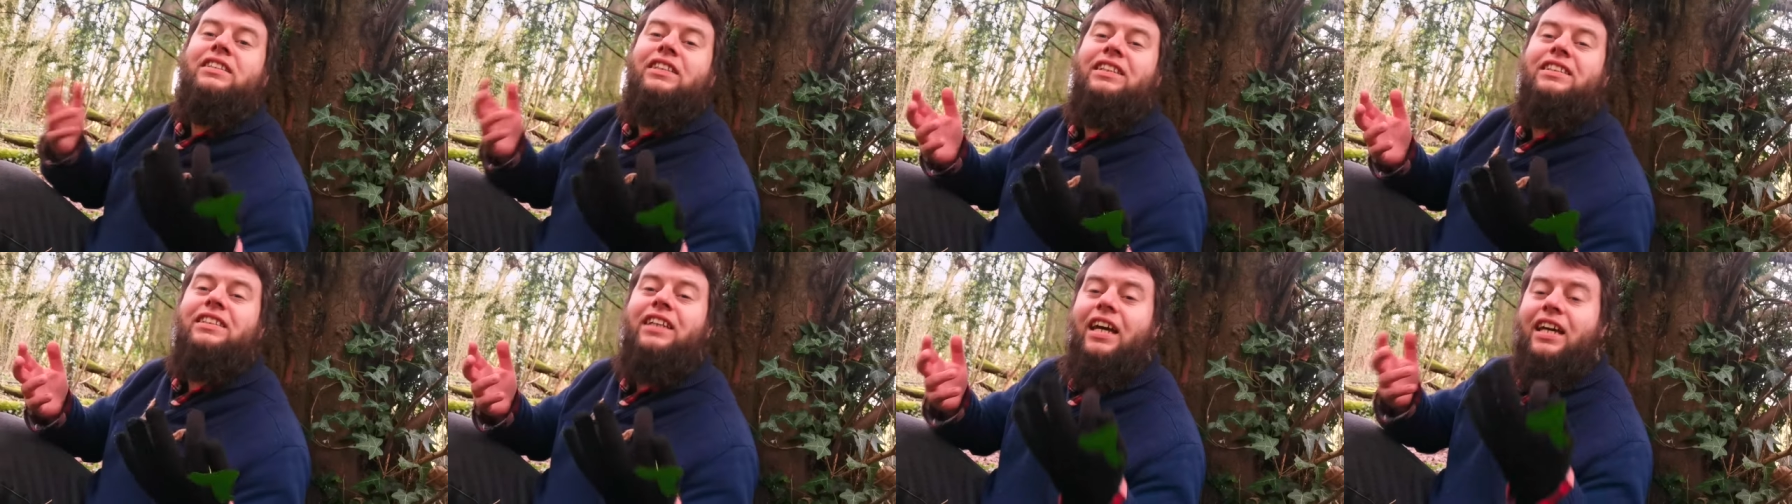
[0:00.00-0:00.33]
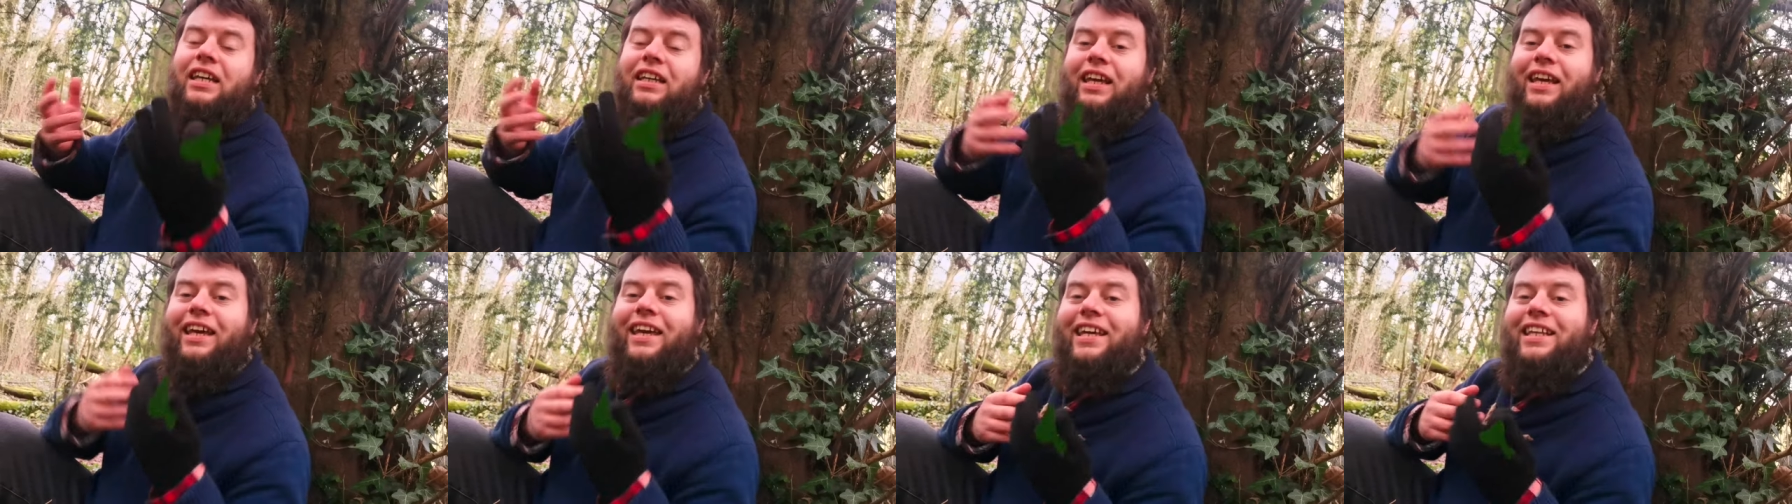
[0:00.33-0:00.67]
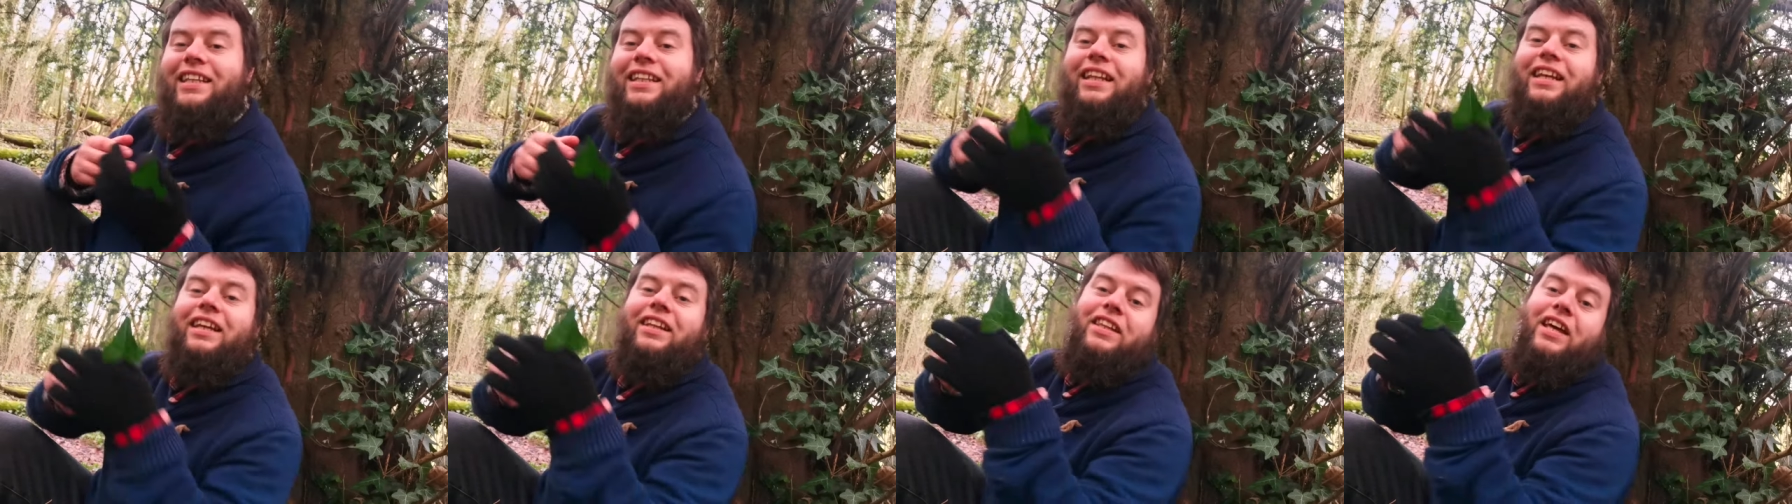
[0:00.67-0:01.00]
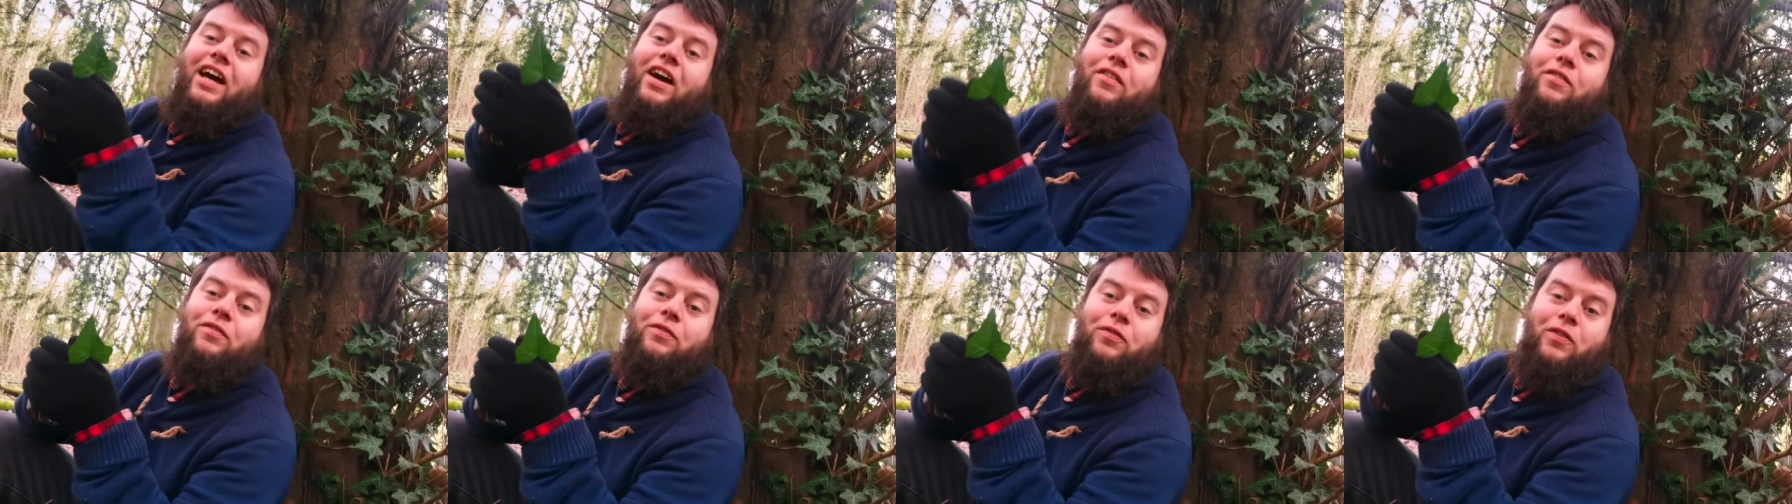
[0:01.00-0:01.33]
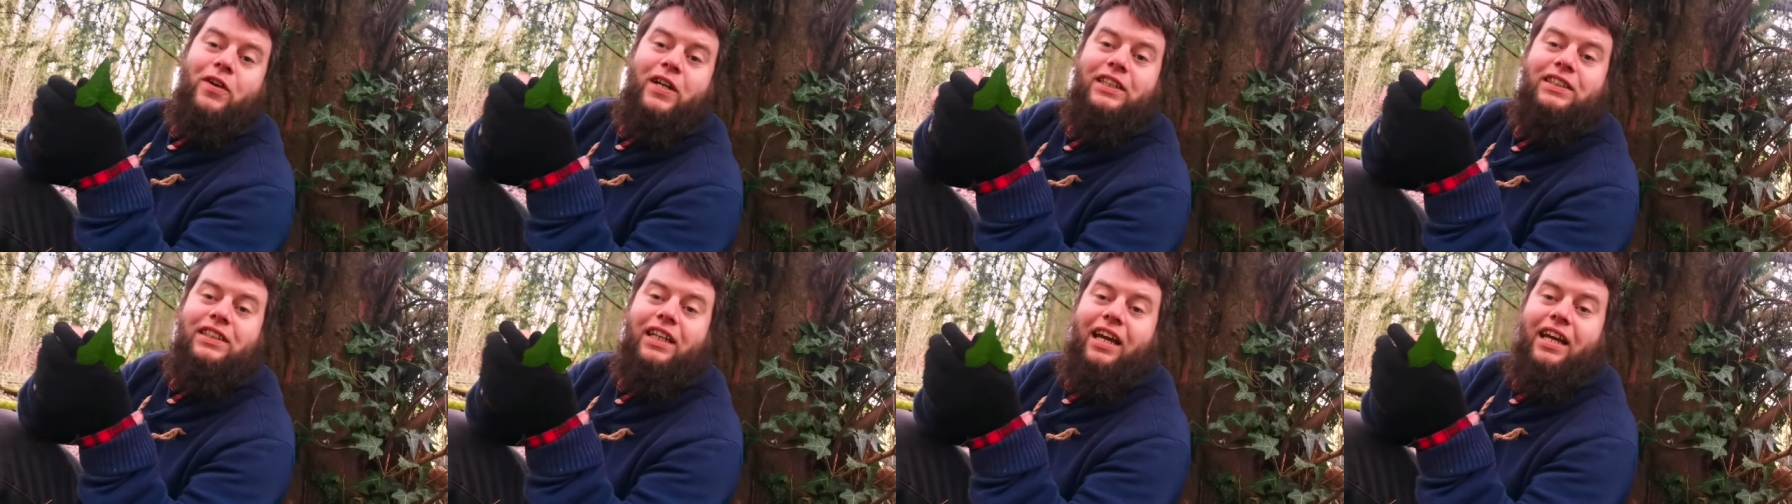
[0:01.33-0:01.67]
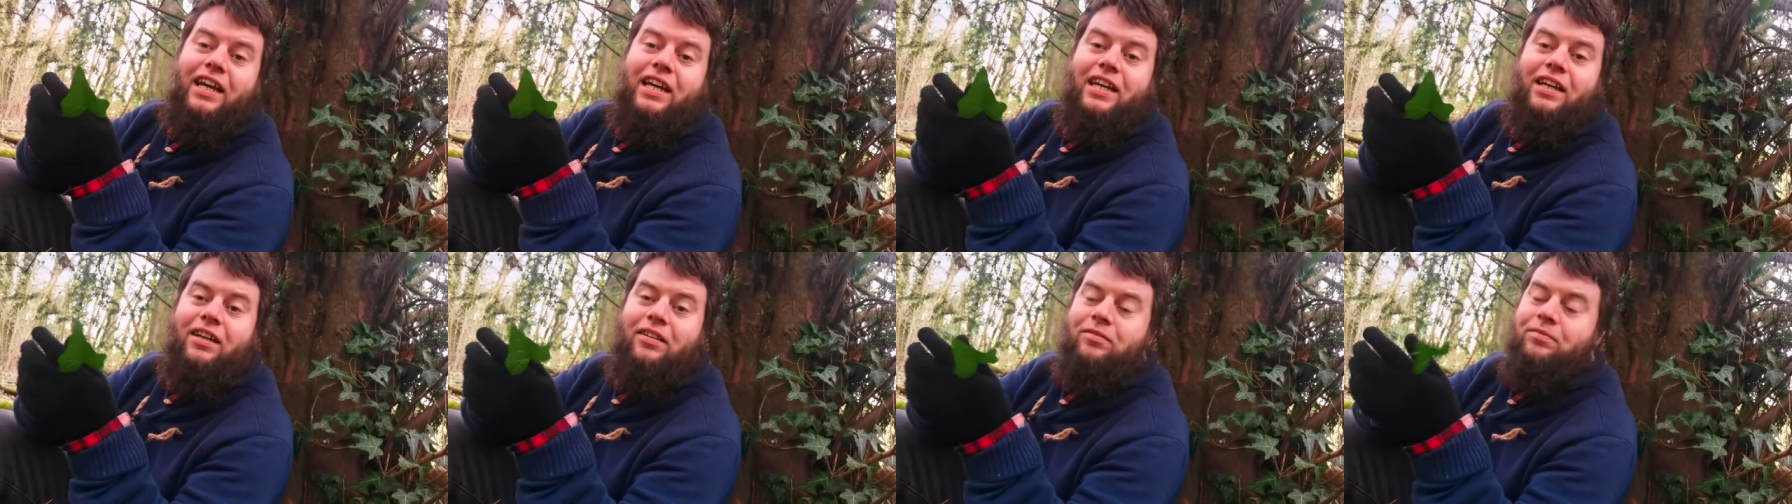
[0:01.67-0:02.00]
to take in that fresh
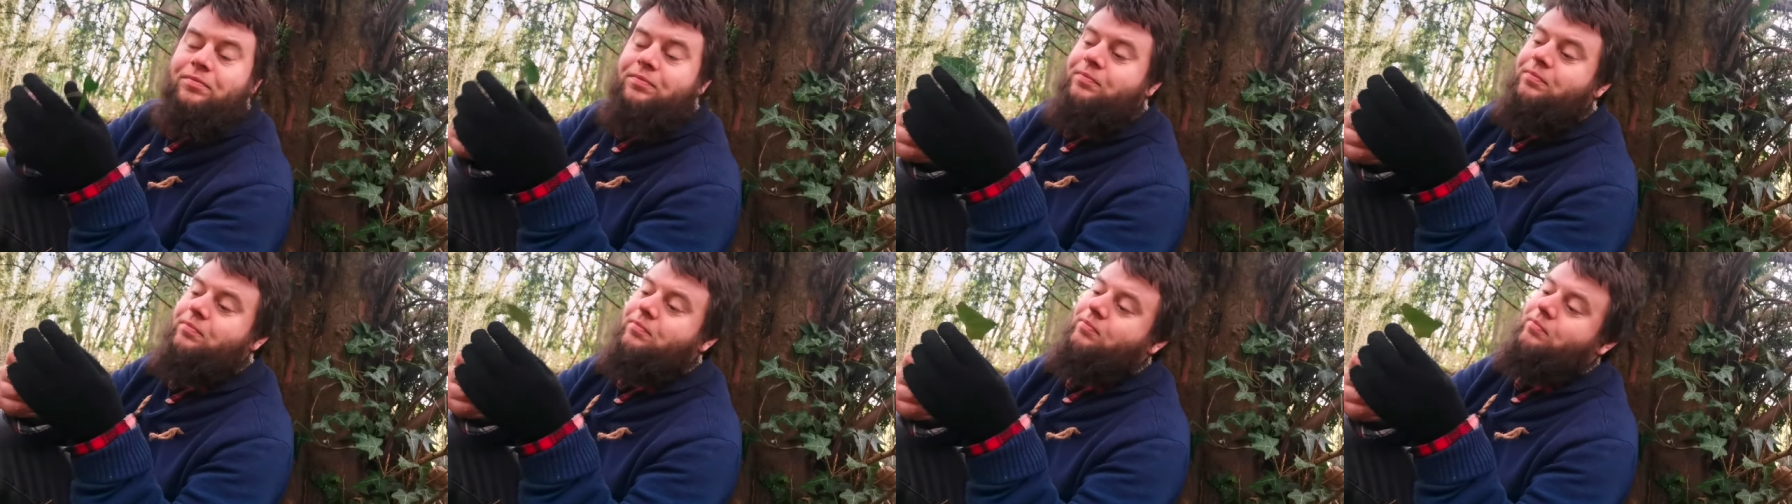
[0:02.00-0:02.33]
air.